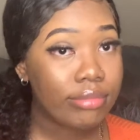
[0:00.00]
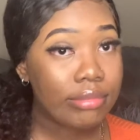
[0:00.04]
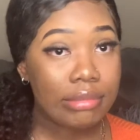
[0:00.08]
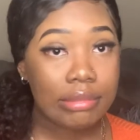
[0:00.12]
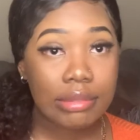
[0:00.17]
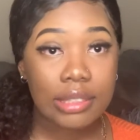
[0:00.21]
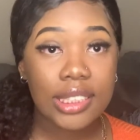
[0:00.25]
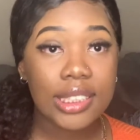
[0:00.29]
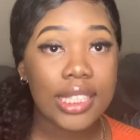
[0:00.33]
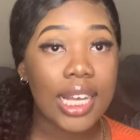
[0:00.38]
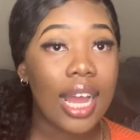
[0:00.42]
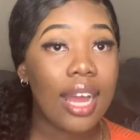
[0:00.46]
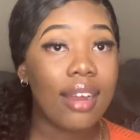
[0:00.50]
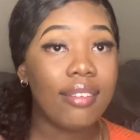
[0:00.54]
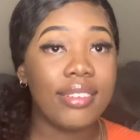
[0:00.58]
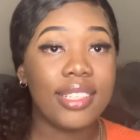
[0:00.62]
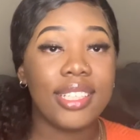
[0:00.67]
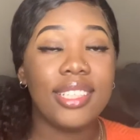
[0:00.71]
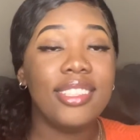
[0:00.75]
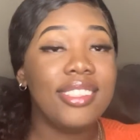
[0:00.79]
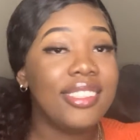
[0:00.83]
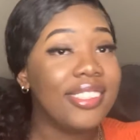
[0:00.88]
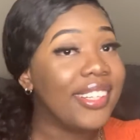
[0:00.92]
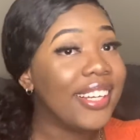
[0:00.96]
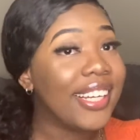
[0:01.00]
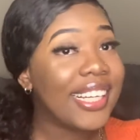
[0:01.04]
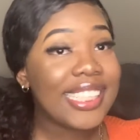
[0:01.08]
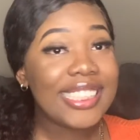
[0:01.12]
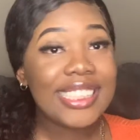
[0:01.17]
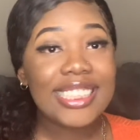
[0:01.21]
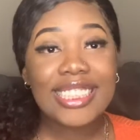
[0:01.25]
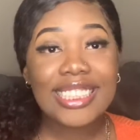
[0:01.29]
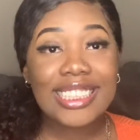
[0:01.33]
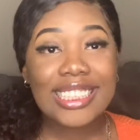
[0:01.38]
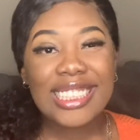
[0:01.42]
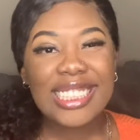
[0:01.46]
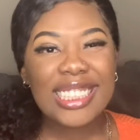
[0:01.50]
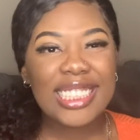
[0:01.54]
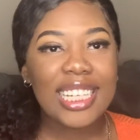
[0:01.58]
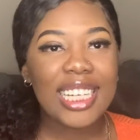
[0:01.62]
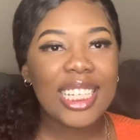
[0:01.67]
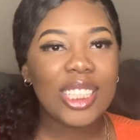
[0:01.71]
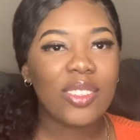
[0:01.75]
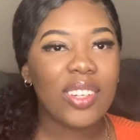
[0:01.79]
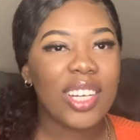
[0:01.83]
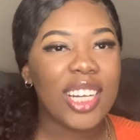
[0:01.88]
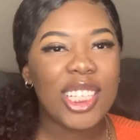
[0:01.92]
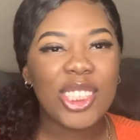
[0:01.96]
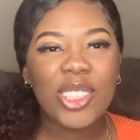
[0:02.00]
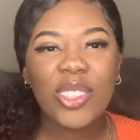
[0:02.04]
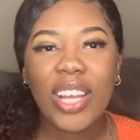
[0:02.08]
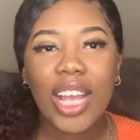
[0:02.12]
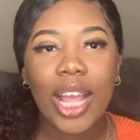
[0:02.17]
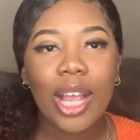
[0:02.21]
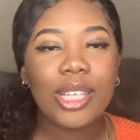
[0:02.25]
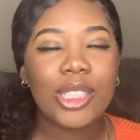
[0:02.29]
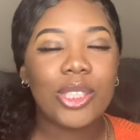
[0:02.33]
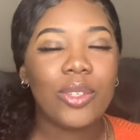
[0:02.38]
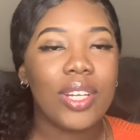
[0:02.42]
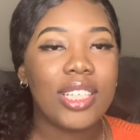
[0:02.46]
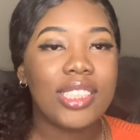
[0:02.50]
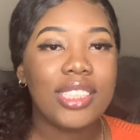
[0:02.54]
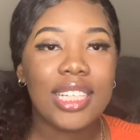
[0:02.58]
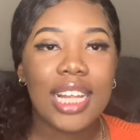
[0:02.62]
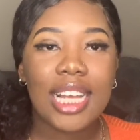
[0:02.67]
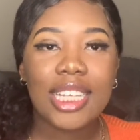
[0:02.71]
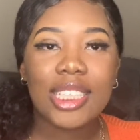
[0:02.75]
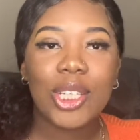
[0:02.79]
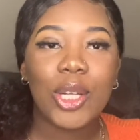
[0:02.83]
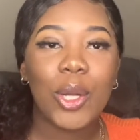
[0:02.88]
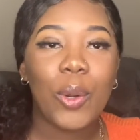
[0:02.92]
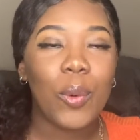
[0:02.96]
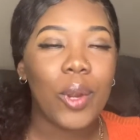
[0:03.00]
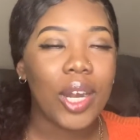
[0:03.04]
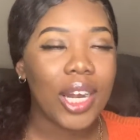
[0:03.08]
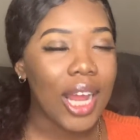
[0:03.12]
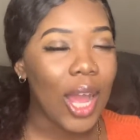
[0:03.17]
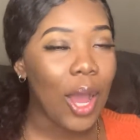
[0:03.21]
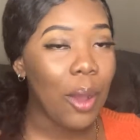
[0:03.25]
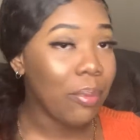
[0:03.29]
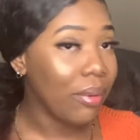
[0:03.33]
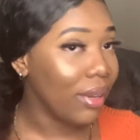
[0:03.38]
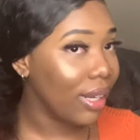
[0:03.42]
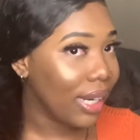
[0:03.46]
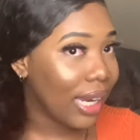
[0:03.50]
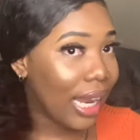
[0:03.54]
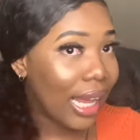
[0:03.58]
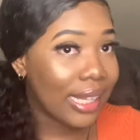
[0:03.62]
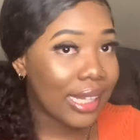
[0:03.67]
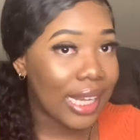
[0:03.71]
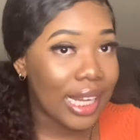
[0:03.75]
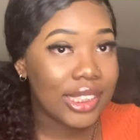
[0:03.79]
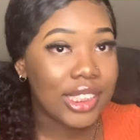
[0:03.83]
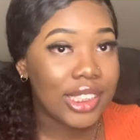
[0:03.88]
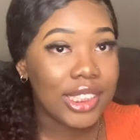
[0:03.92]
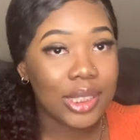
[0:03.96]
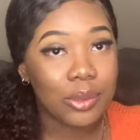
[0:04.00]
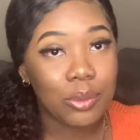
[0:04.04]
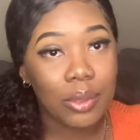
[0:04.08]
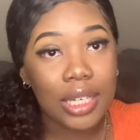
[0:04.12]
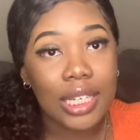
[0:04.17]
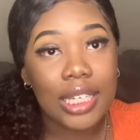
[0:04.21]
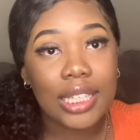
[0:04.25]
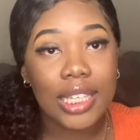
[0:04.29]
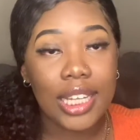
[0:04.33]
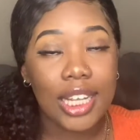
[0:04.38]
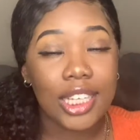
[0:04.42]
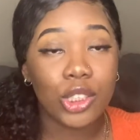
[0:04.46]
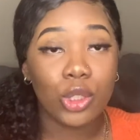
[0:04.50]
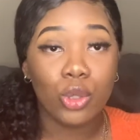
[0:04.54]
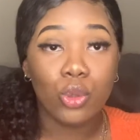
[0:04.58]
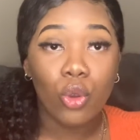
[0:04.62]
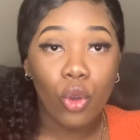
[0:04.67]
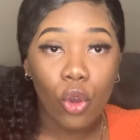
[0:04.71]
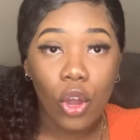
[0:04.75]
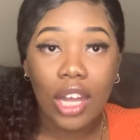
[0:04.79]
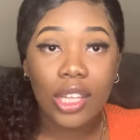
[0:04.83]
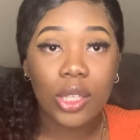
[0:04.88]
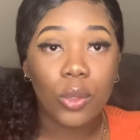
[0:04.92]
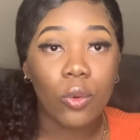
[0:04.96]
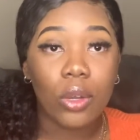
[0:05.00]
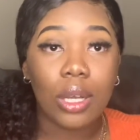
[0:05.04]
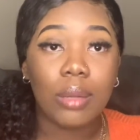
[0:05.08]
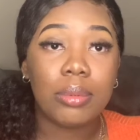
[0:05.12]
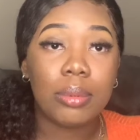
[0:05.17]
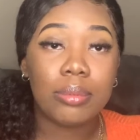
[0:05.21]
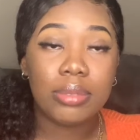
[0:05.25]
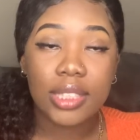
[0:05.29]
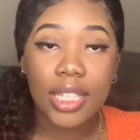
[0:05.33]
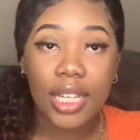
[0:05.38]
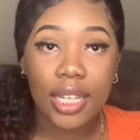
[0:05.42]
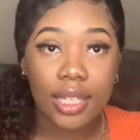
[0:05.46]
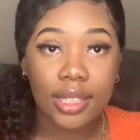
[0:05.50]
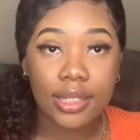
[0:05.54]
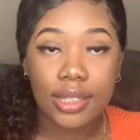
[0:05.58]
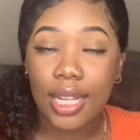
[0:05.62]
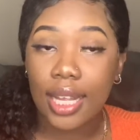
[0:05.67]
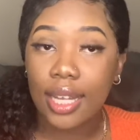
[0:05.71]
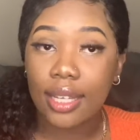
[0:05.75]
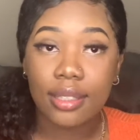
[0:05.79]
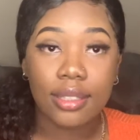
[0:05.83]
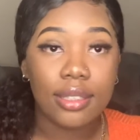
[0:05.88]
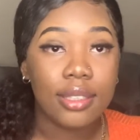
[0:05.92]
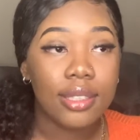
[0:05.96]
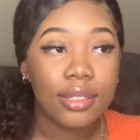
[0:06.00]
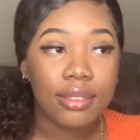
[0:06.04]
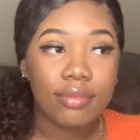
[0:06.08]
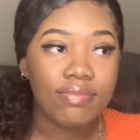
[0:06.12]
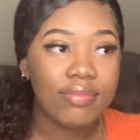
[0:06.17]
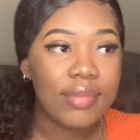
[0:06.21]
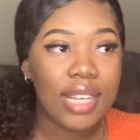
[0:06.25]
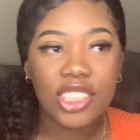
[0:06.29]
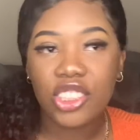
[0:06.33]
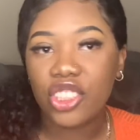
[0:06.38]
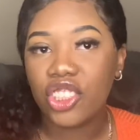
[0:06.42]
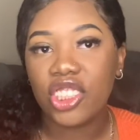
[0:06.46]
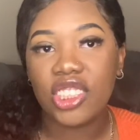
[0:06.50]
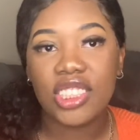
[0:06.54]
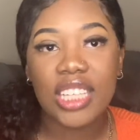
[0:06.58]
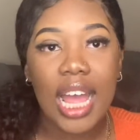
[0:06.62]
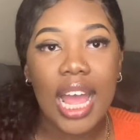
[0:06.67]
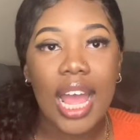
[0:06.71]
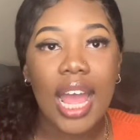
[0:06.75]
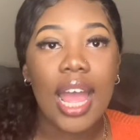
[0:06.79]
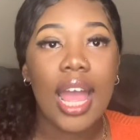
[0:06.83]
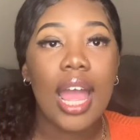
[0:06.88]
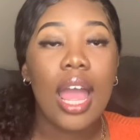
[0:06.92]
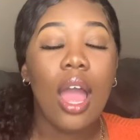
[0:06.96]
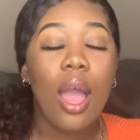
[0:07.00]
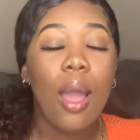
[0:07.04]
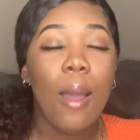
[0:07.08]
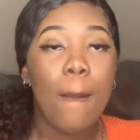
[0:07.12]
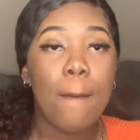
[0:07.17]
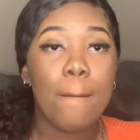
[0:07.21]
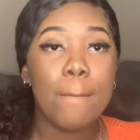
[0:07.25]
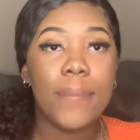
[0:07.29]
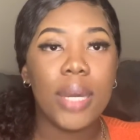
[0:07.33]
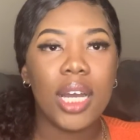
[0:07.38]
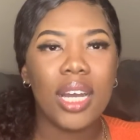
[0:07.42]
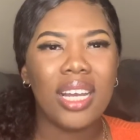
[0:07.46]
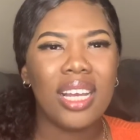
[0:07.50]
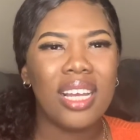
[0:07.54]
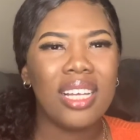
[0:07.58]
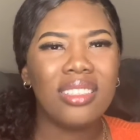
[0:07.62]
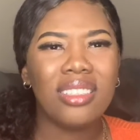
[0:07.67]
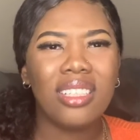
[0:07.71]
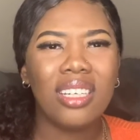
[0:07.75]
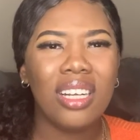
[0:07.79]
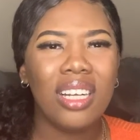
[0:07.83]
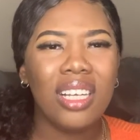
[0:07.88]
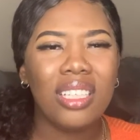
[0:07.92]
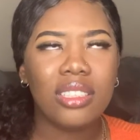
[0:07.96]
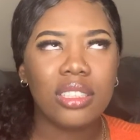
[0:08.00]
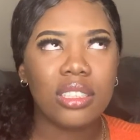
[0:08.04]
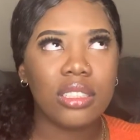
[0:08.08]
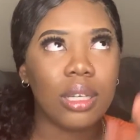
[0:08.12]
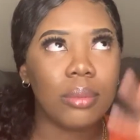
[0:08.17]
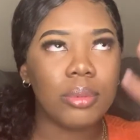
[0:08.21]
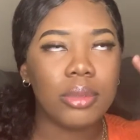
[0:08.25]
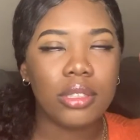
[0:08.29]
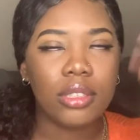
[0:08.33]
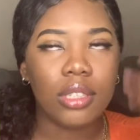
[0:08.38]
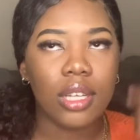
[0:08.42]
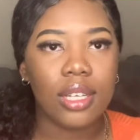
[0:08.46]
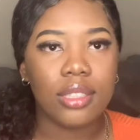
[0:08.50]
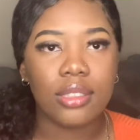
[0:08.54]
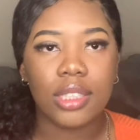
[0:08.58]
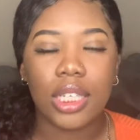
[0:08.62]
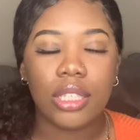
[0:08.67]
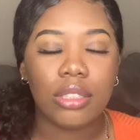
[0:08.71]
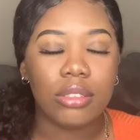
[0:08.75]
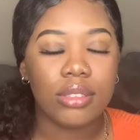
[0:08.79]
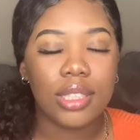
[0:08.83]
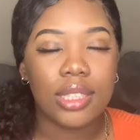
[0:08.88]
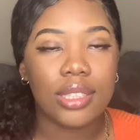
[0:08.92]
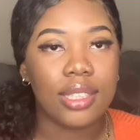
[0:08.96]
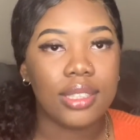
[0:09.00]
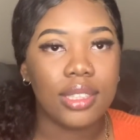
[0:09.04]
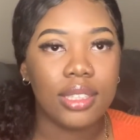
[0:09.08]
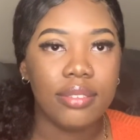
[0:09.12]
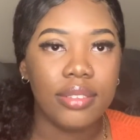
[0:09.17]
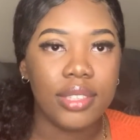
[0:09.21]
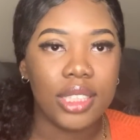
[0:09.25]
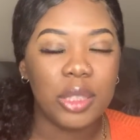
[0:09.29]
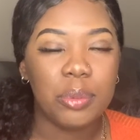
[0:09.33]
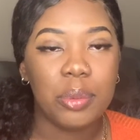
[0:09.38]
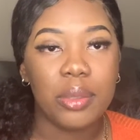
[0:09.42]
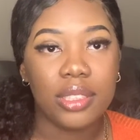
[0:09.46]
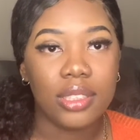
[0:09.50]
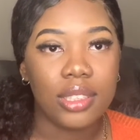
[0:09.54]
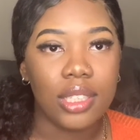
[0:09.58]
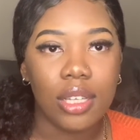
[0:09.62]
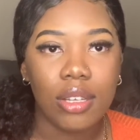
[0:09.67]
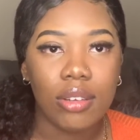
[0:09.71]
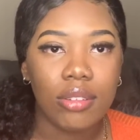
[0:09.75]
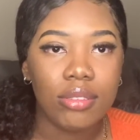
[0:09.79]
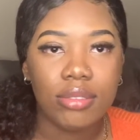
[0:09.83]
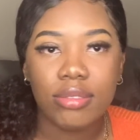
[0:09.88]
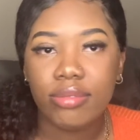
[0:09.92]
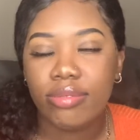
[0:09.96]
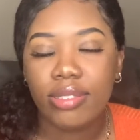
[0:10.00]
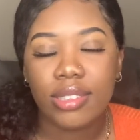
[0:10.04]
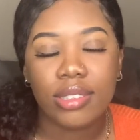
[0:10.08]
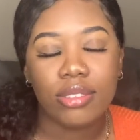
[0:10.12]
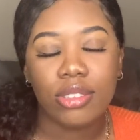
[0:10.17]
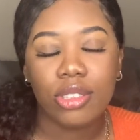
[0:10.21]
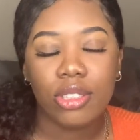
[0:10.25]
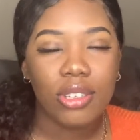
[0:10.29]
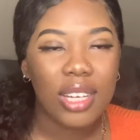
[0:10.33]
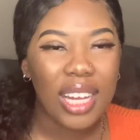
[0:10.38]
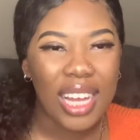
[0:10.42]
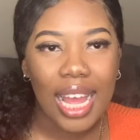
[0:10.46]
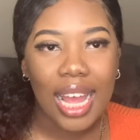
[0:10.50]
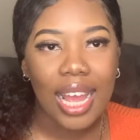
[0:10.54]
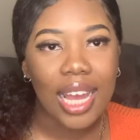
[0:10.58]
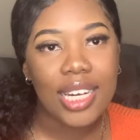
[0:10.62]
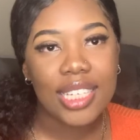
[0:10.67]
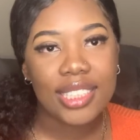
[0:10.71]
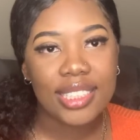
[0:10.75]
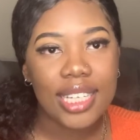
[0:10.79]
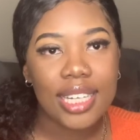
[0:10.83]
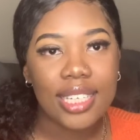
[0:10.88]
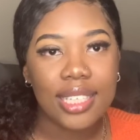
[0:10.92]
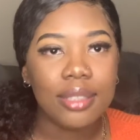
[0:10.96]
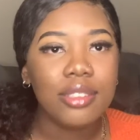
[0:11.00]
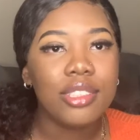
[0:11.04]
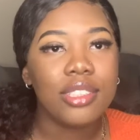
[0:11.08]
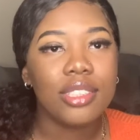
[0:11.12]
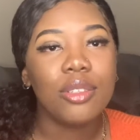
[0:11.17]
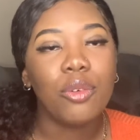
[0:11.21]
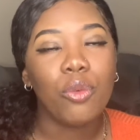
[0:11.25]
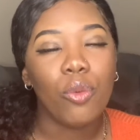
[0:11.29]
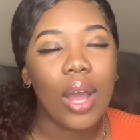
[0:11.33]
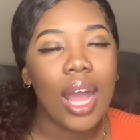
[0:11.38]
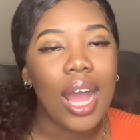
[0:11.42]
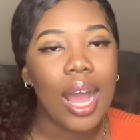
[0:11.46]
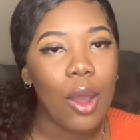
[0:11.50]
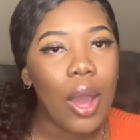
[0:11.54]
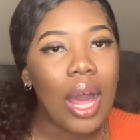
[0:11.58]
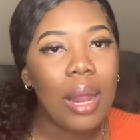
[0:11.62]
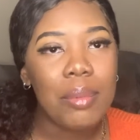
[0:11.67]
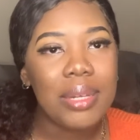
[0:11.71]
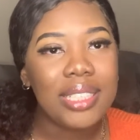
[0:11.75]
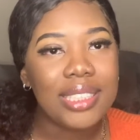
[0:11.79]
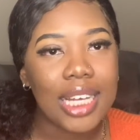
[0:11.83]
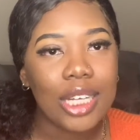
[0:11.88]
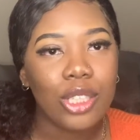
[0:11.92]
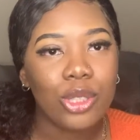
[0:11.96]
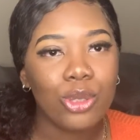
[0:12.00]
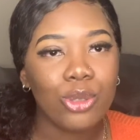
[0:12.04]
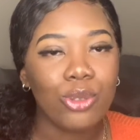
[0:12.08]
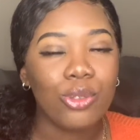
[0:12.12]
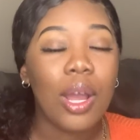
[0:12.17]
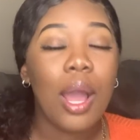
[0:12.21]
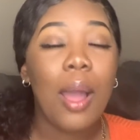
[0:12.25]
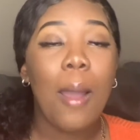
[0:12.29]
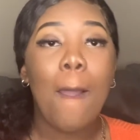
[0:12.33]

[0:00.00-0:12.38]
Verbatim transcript: Sorry, it is what it is. You get used to it. It's a nice little workout, but like that's just one of the things. You're gonna have to walk up them stairs. Like that's just that. But it literally is just up the stairs. Like you thought that's serious, but still, you know, like I understand it. Wow, I'd be tight too.